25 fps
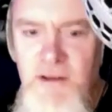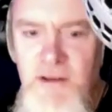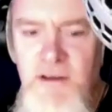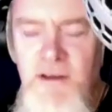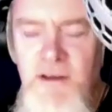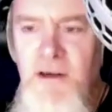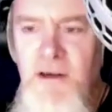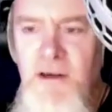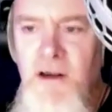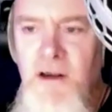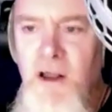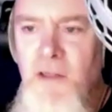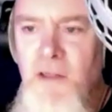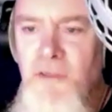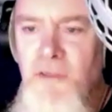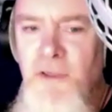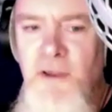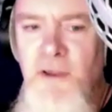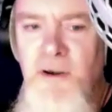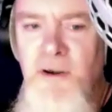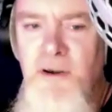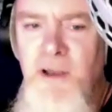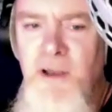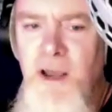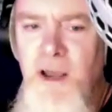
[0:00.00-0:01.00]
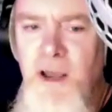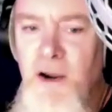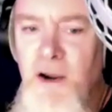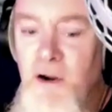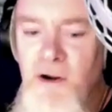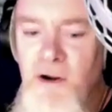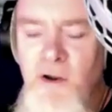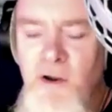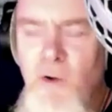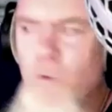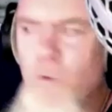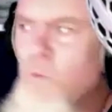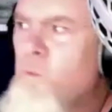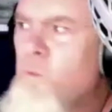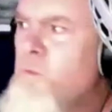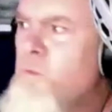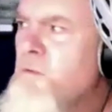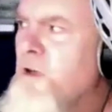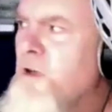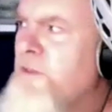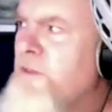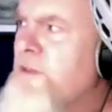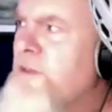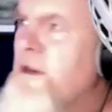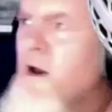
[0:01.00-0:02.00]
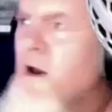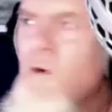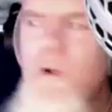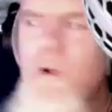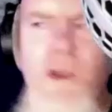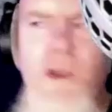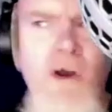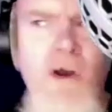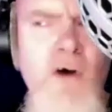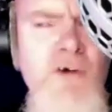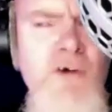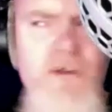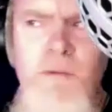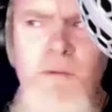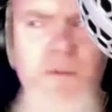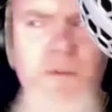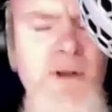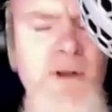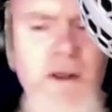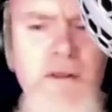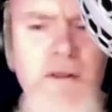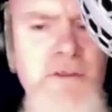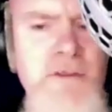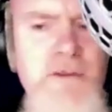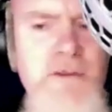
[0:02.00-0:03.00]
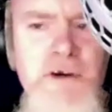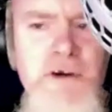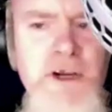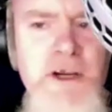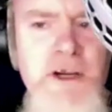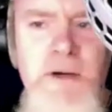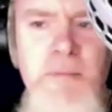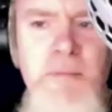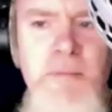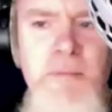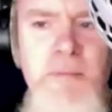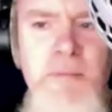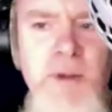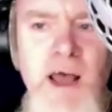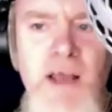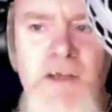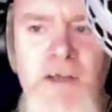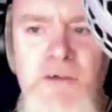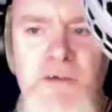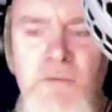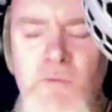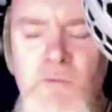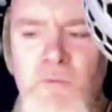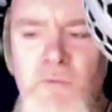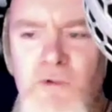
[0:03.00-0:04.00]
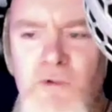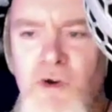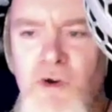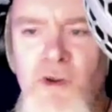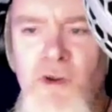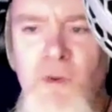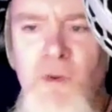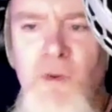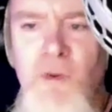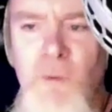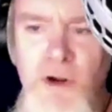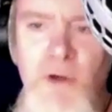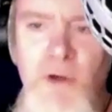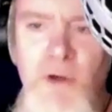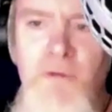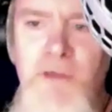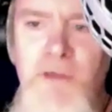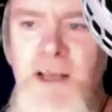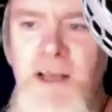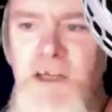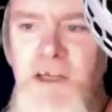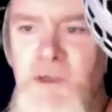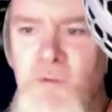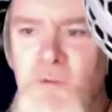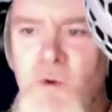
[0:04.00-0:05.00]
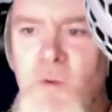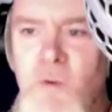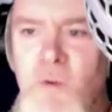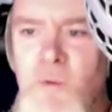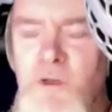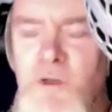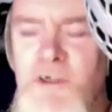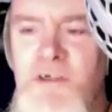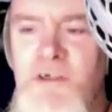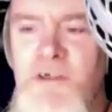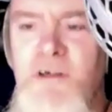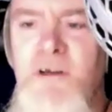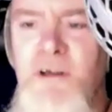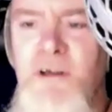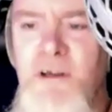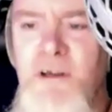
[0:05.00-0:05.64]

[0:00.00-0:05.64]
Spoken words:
London. And I think I only got something like 3 replies, and 2 of them were no thanks, and one was,